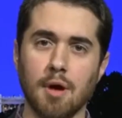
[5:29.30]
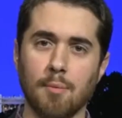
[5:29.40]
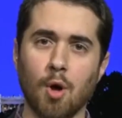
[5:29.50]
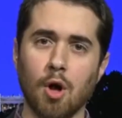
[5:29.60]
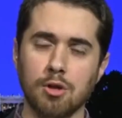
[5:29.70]
uh,
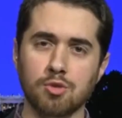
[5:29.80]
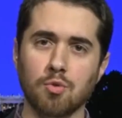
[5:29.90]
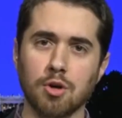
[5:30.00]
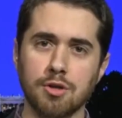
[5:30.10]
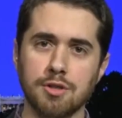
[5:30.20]
Paul's
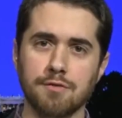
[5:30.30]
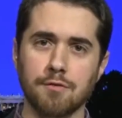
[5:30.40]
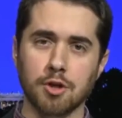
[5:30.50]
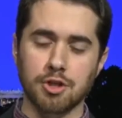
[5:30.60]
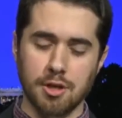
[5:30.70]
words in
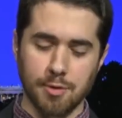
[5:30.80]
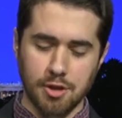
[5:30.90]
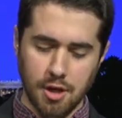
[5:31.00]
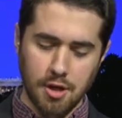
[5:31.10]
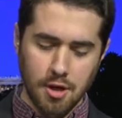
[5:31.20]
1
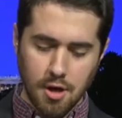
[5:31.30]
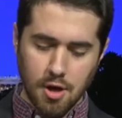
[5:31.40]
Timothy,